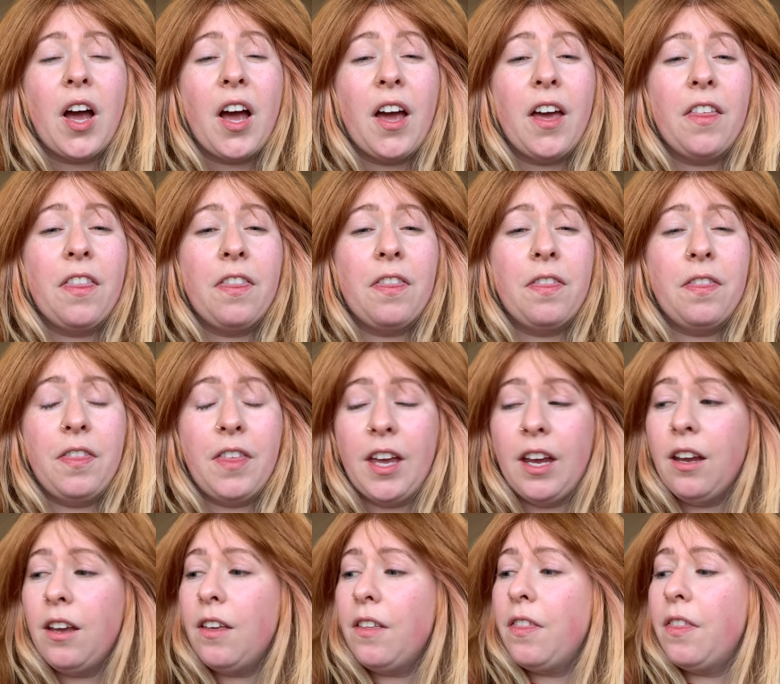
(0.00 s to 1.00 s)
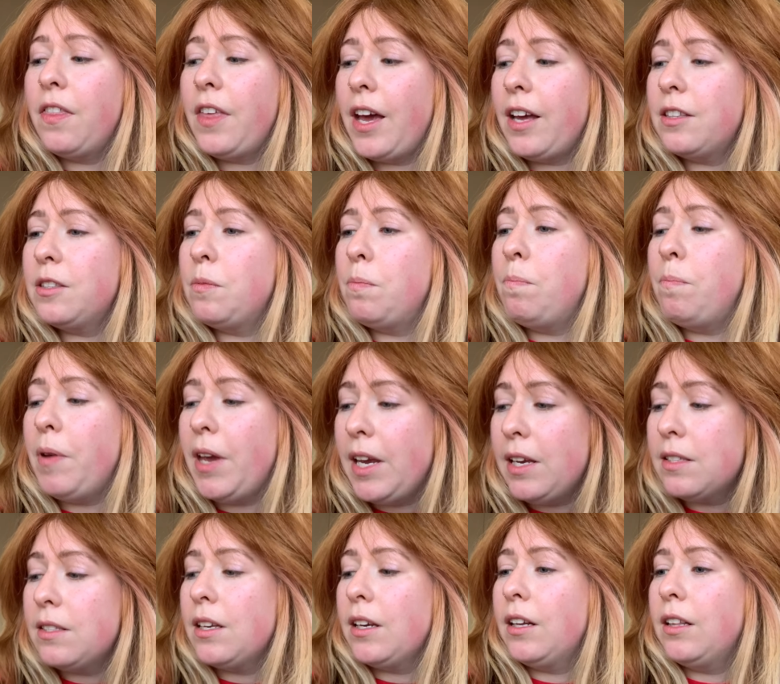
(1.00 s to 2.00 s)
I think that's
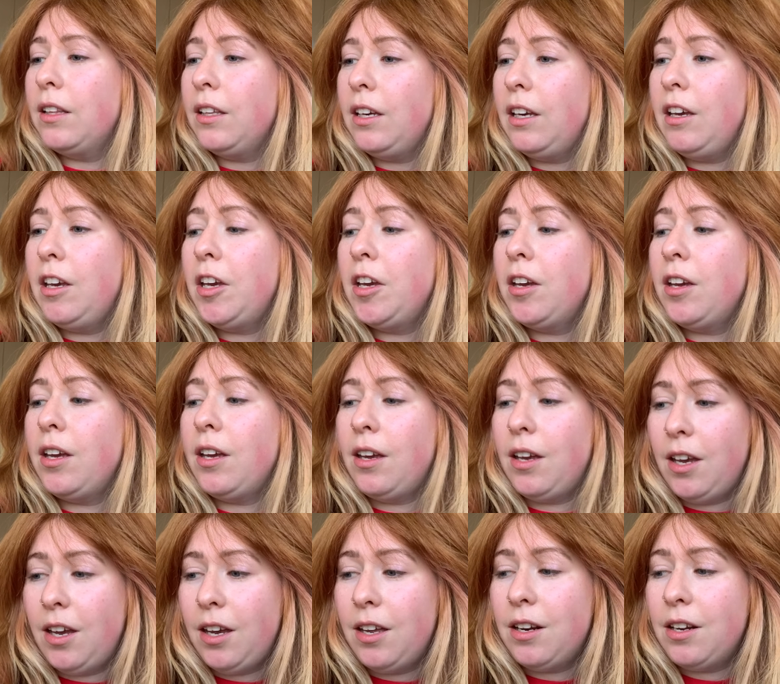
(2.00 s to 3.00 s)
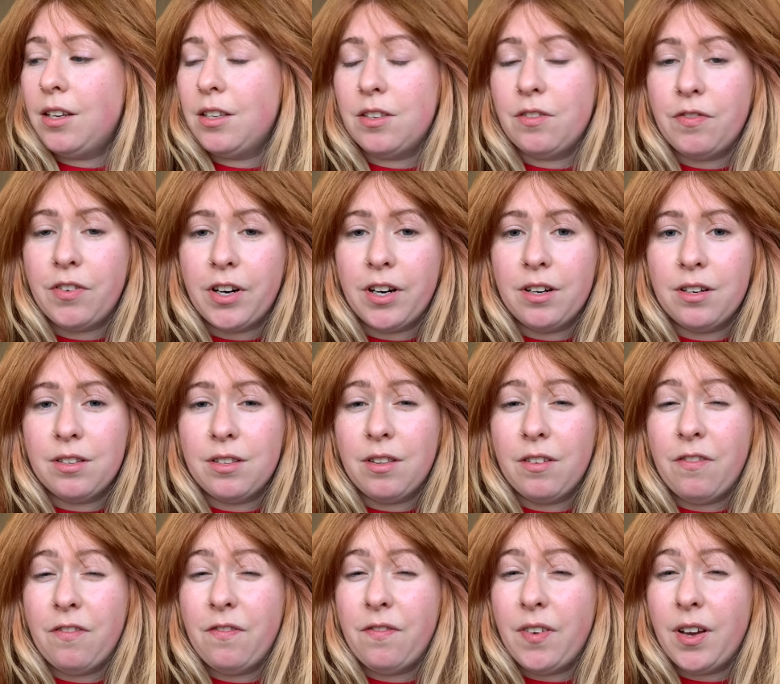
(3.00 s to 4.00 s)
basically it as far as the
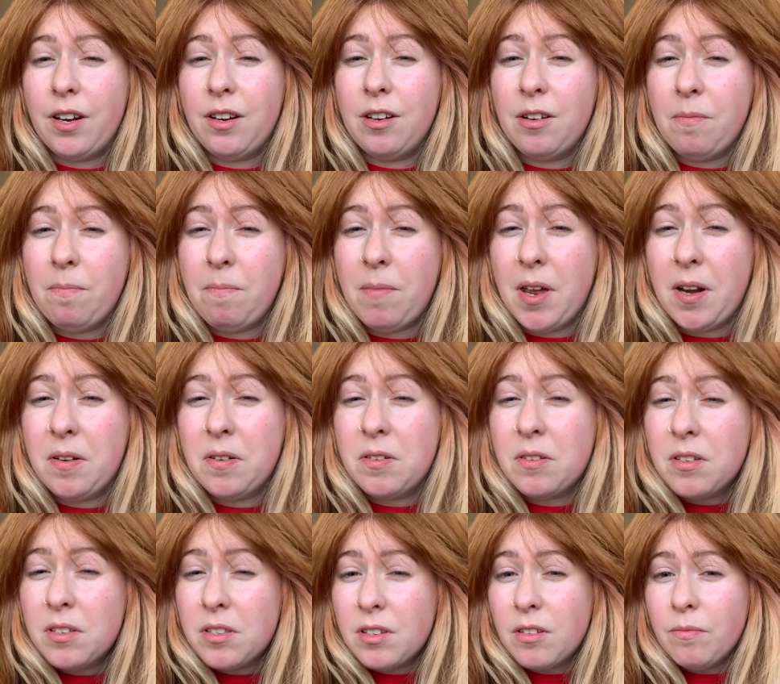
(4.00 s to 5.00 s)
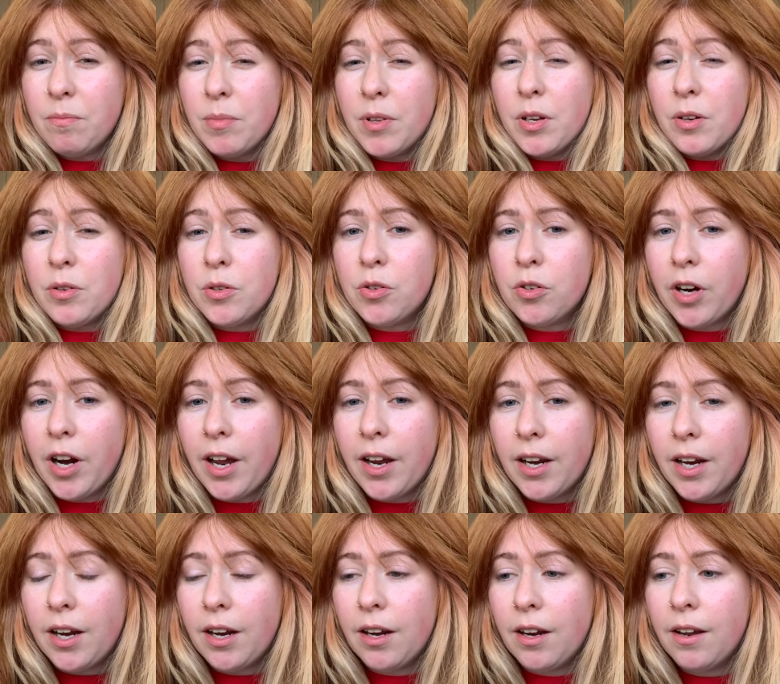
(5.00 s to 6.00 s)
fundamentals of blow
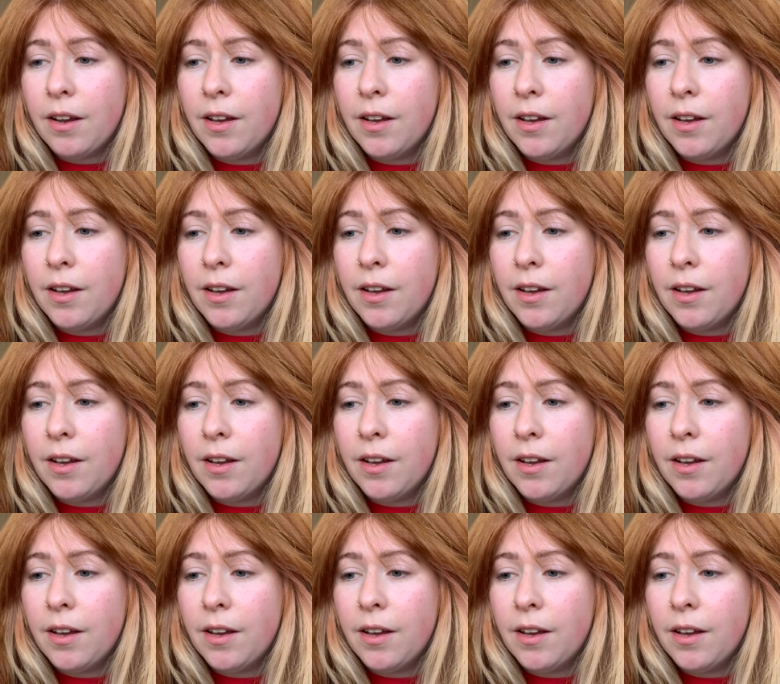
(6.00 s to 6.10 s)
drying.